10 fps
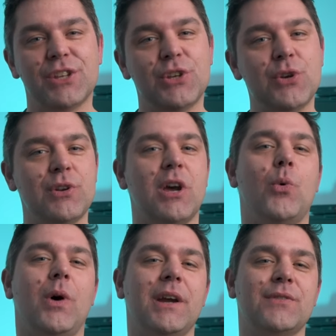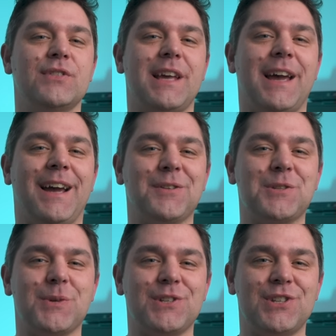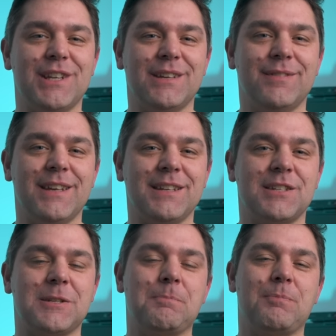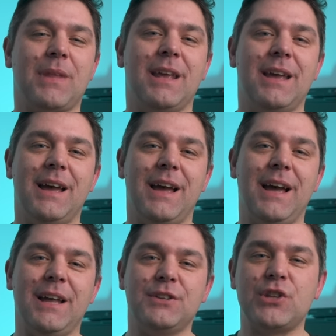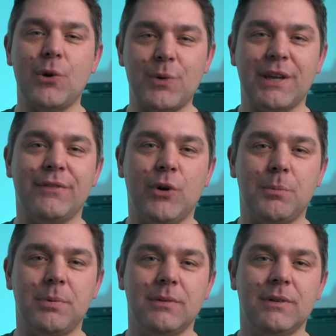You know why you've set out to achieve this. Don't give up,